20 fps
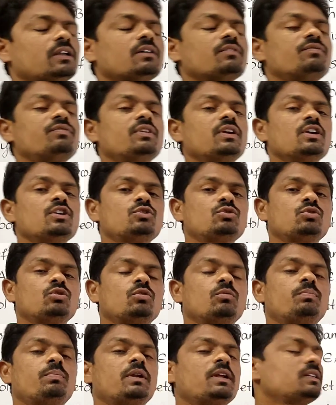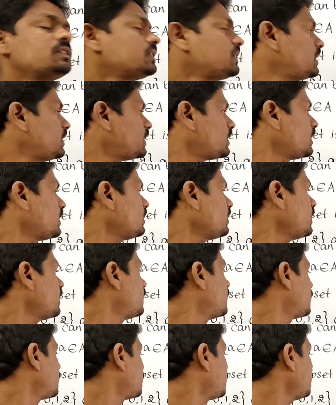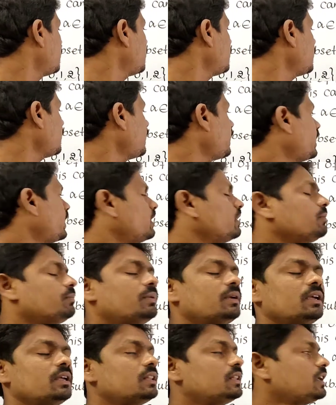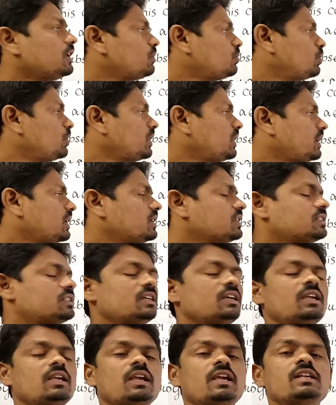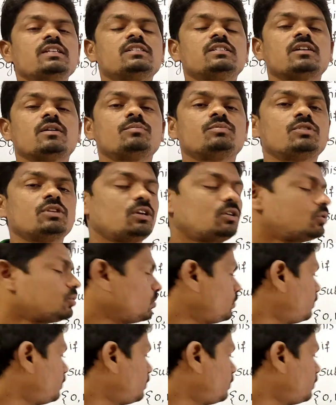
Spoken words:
of A should present in A and B, then we can say A is subset to